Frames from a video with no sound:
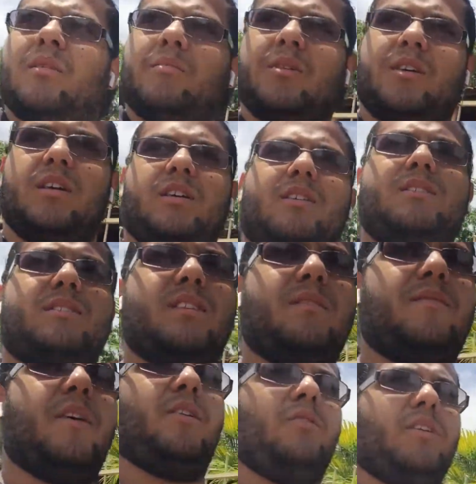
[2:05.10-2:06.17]
because
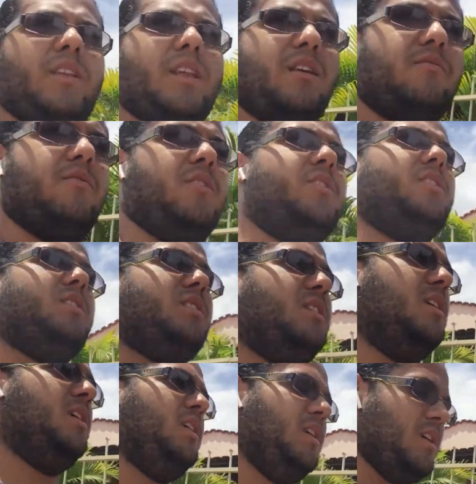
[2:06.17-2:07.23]
if I don't get that running,
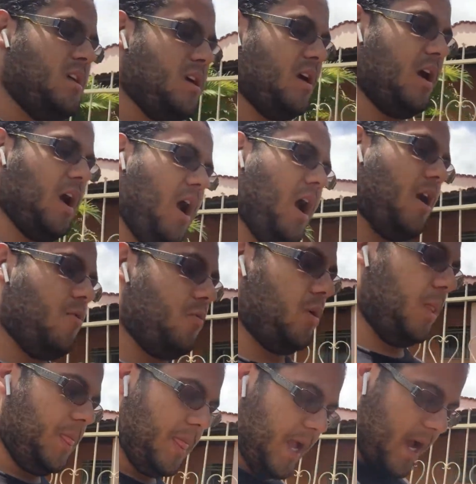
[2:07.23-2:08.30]
I
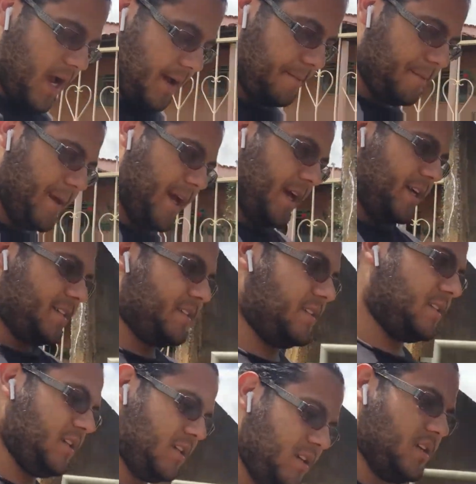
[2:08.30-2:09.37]
will not
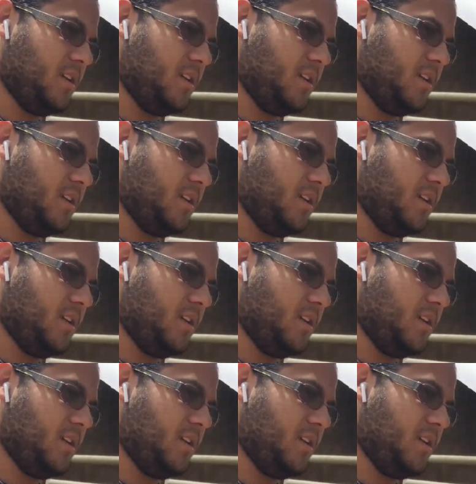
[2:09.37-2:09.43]
pass